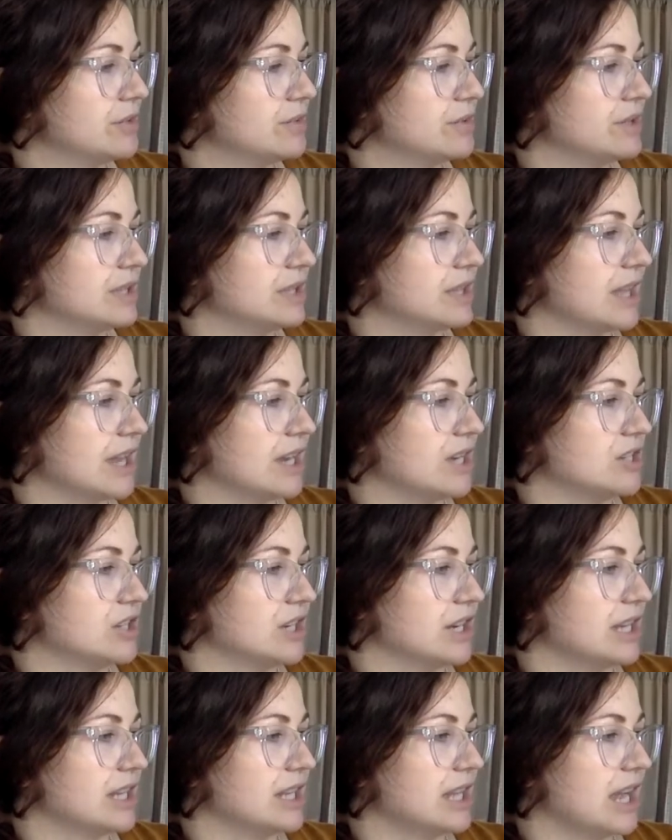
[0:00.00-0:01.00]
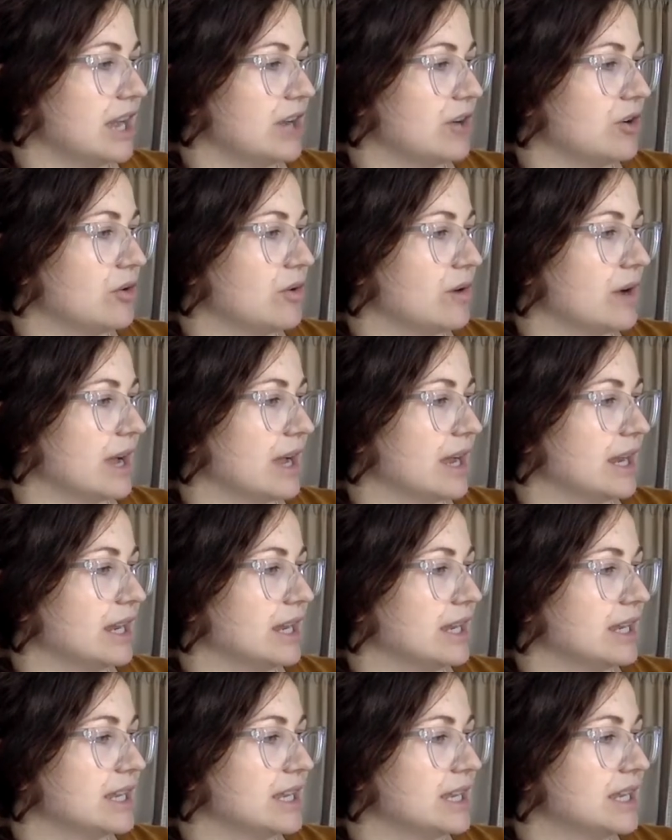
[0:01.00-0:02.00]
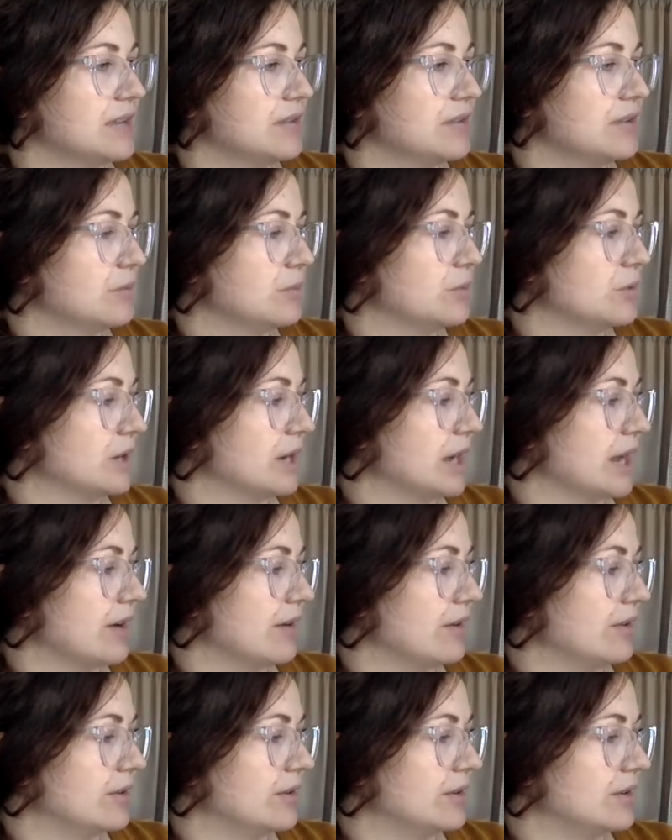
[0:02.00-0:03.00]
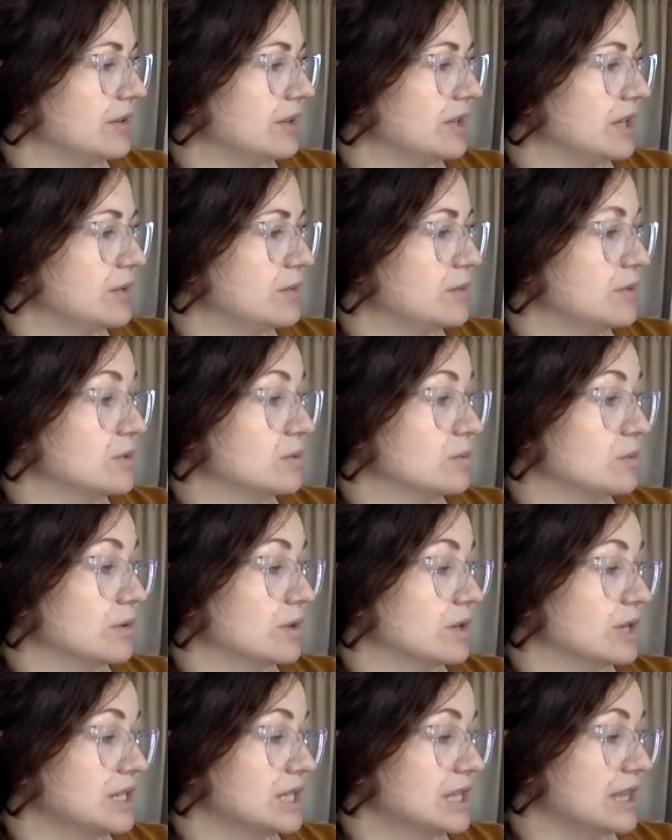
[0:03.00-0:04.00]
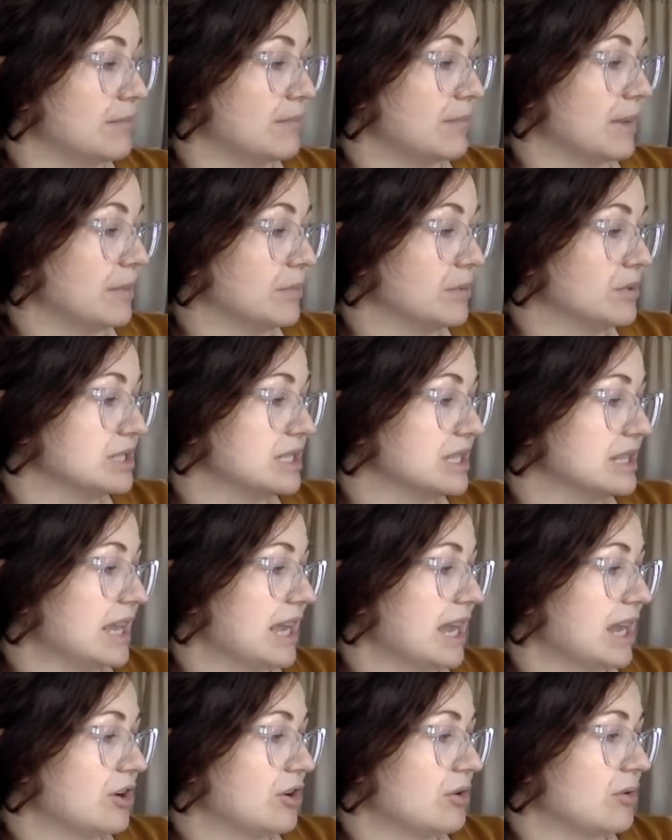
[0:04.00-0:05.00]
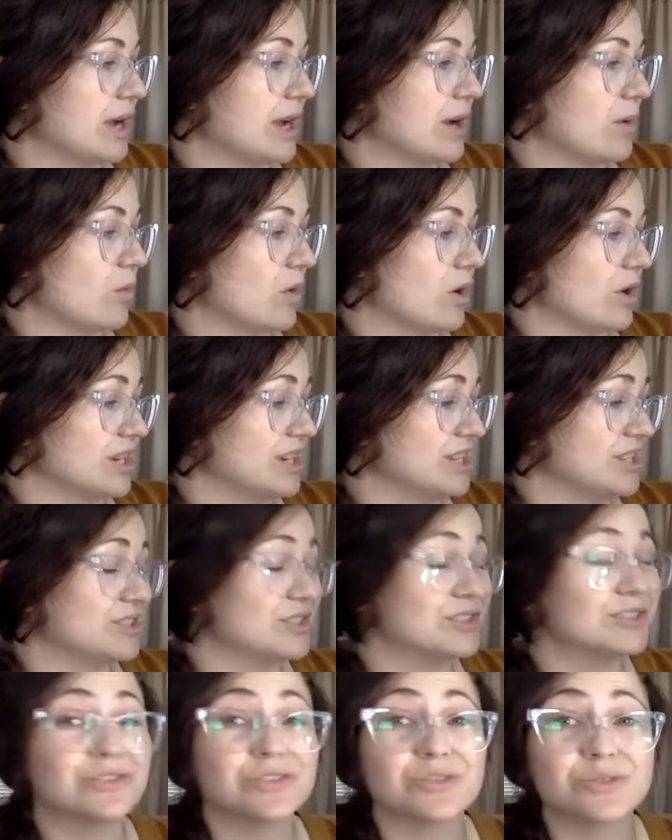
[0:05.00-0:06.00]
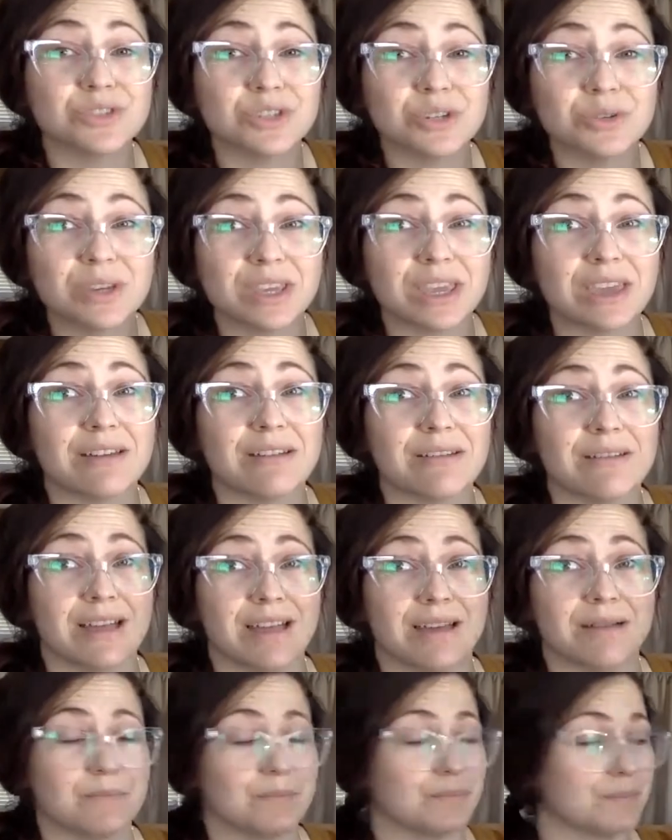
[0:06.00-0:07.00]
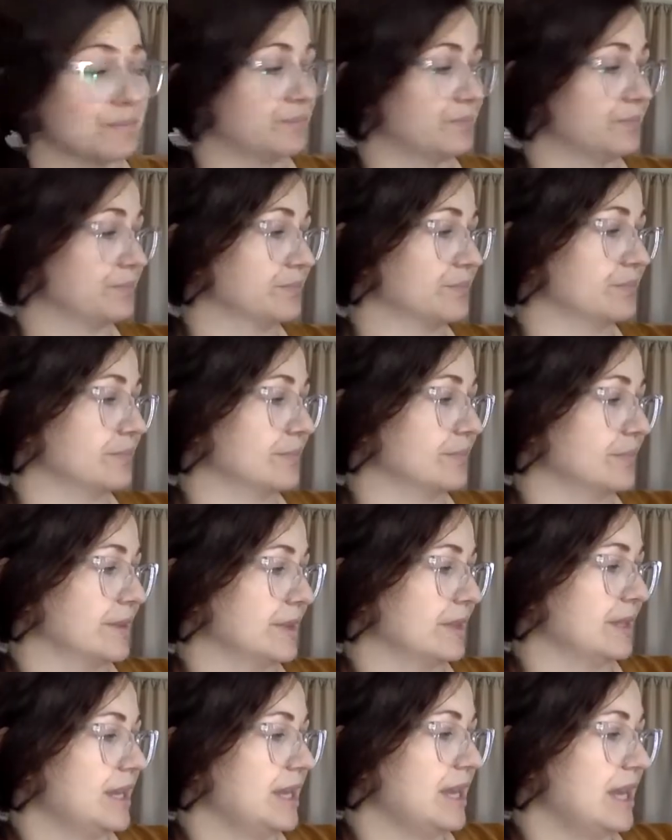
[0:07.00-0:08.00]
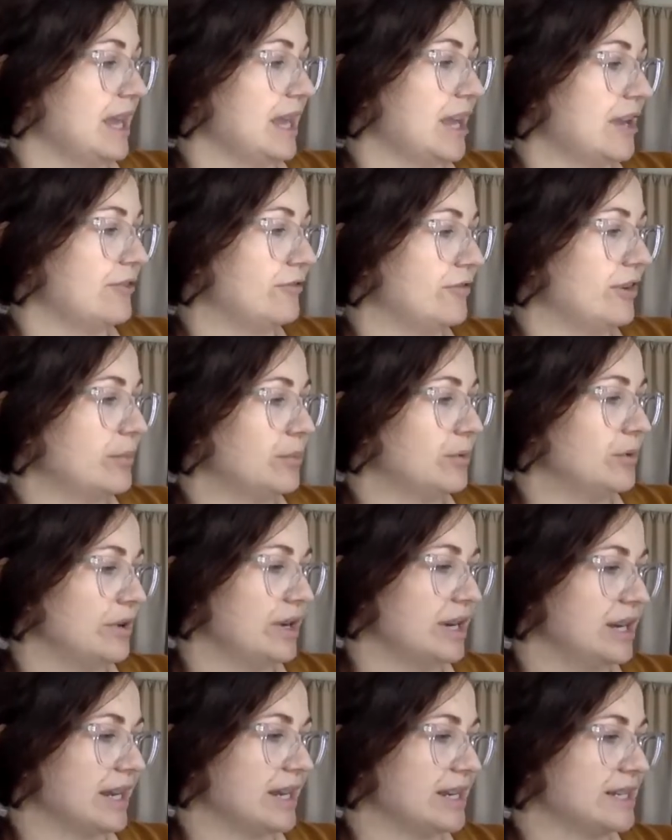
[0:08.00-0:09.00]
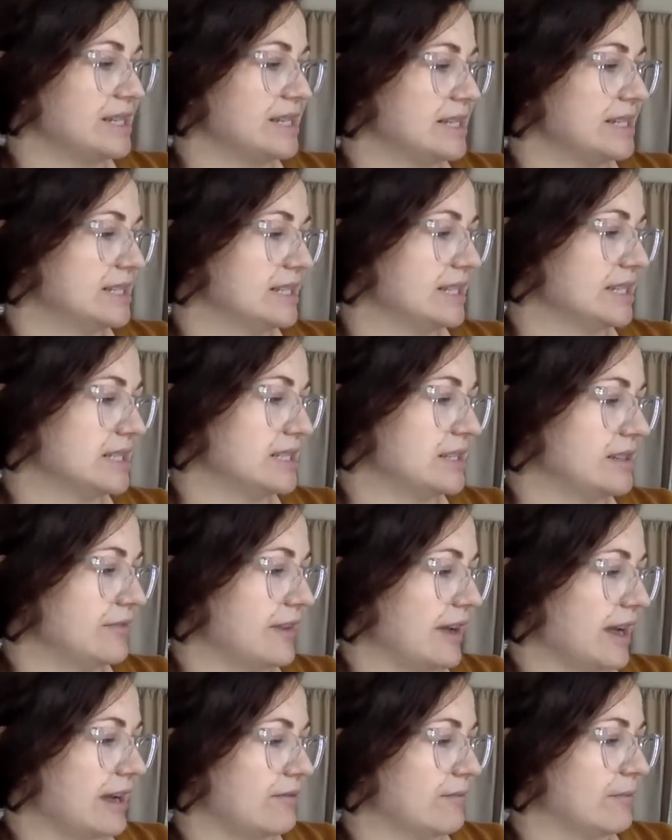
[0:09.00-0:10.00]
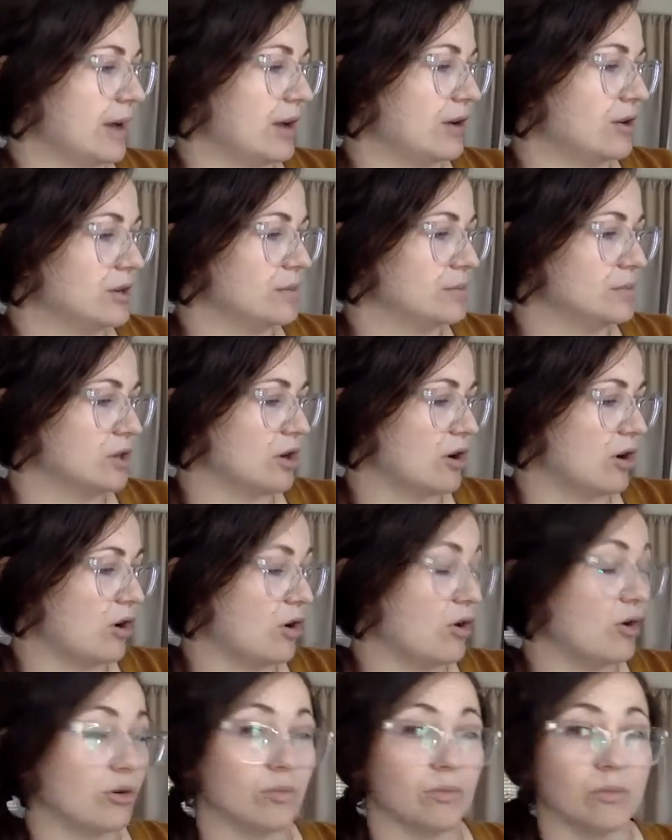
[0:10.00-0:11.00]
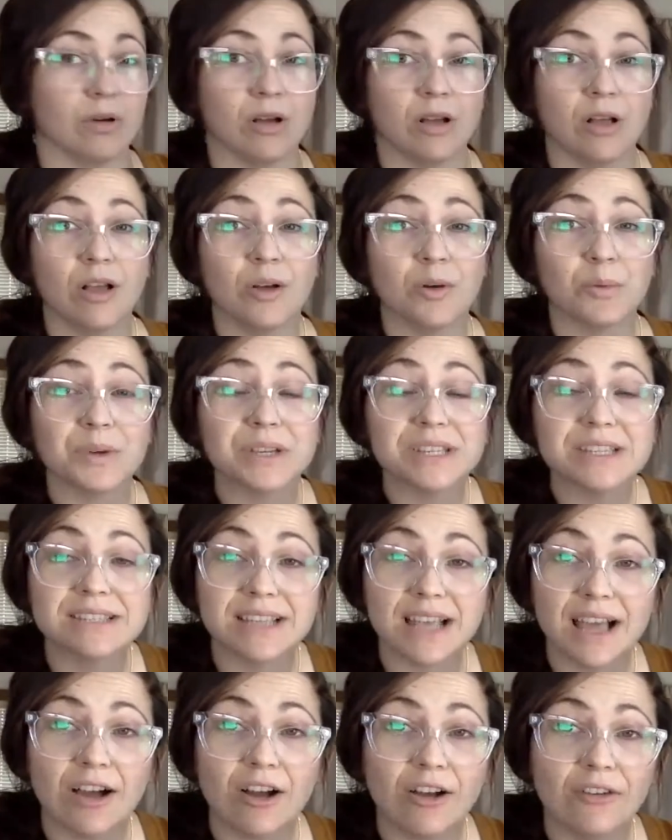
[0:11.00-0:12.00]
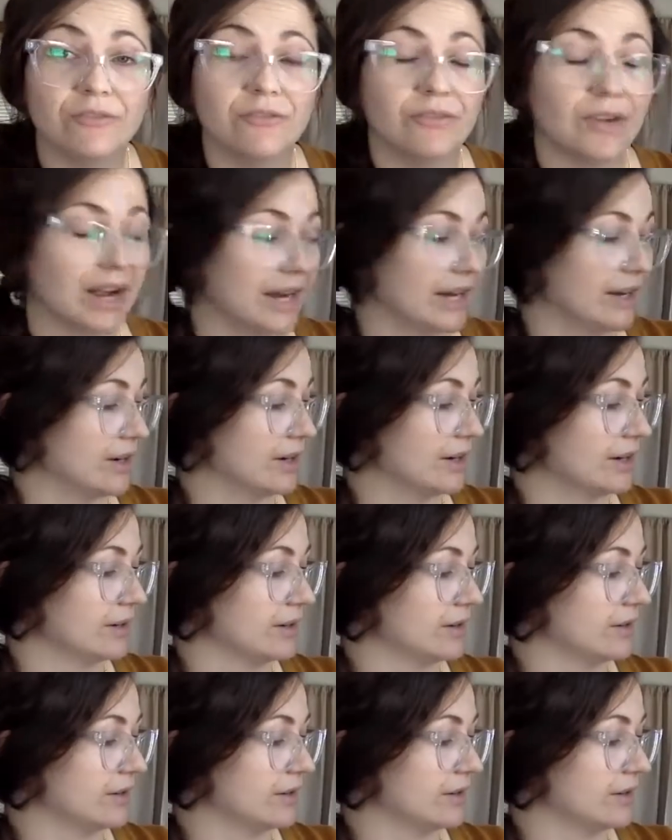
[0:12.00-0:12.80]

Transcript: with Elijah and the NOI even more now. He was warned that members of the NOI wanted to kill him. In February 1965, Malcolm's home was set on fire.